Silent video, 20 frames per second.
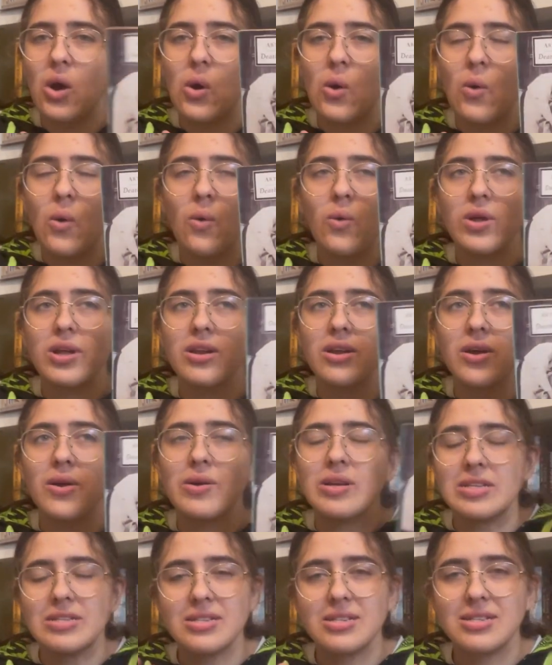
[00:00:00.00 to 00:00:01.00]
all I know
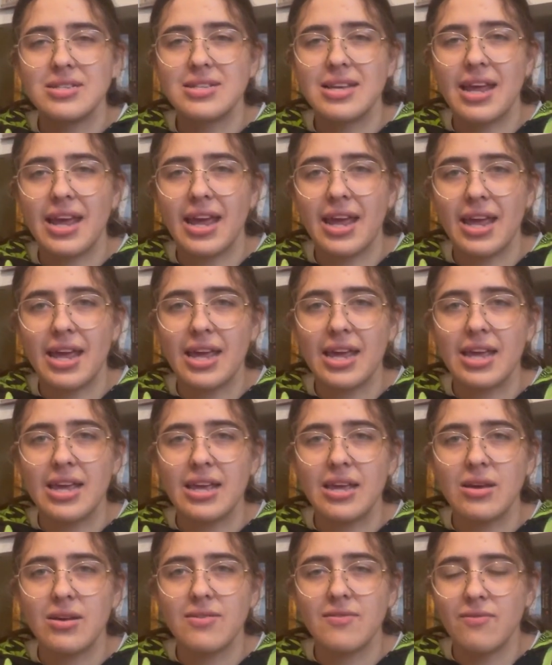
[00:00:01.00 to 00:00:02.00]
is it's
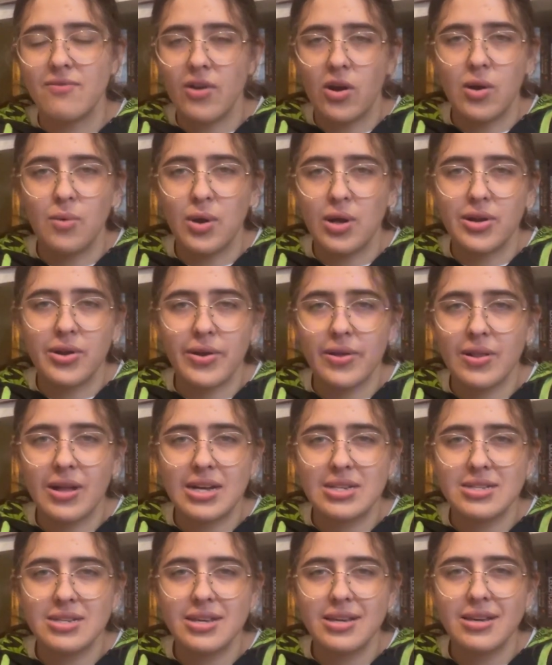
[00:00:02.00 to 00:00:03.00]
a very well-known
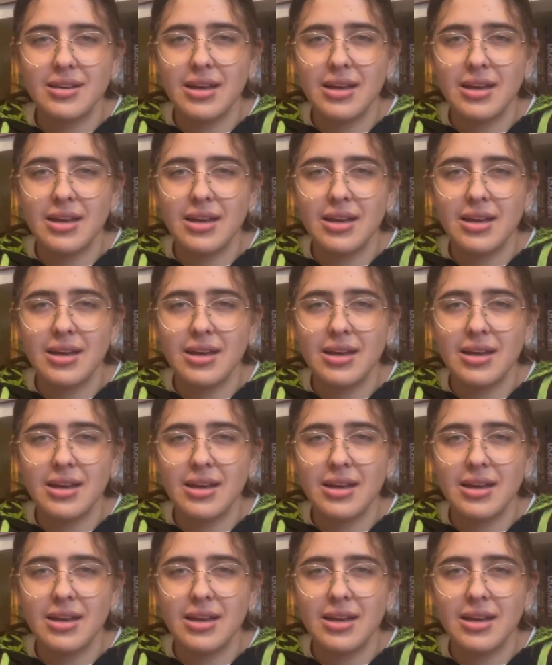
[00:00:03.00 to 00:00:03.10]
classic